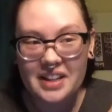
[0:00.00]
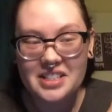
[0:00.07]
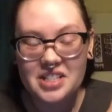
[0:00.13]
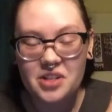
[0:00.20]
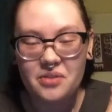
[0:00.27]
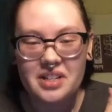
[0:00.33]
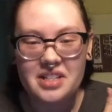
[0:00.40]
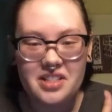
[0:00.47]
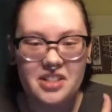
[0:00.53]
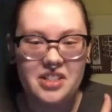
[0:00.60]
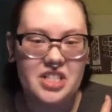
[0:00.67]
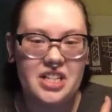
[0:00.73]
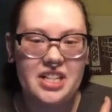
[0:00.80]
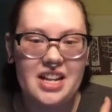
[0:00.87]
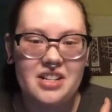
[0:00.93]
to research
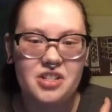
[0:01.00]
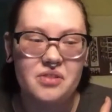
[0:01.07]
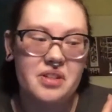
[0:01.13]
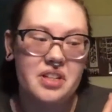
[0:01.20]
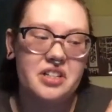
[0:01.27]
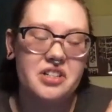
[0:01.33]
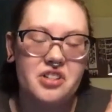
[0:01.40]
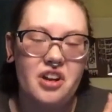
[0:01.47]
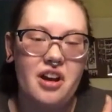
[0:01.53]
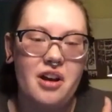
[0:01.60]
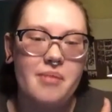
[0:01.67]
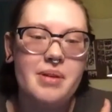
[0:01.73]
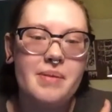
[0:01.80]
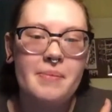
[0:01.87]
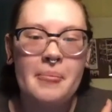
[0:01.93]
it and do a good job.
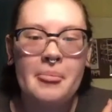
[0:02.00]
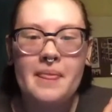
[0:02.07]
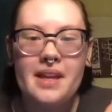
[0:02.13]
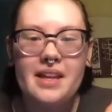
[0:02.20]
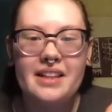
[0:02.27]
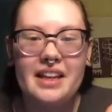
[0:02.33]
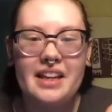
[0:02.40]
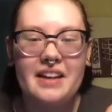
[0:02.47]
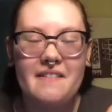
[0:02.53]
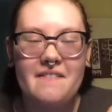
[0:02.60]
Like if